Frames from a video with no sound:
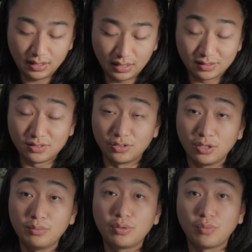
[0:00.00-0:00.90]
is the
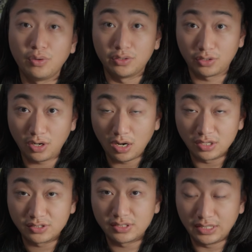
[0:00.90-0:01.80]
#1
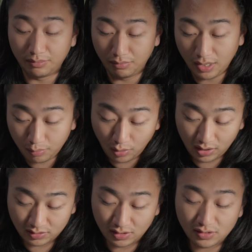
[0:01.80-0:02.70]
cause in my
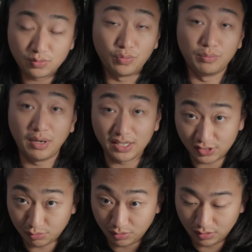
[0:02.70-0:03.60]
process with my
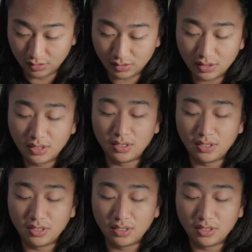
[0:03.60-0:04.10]
experience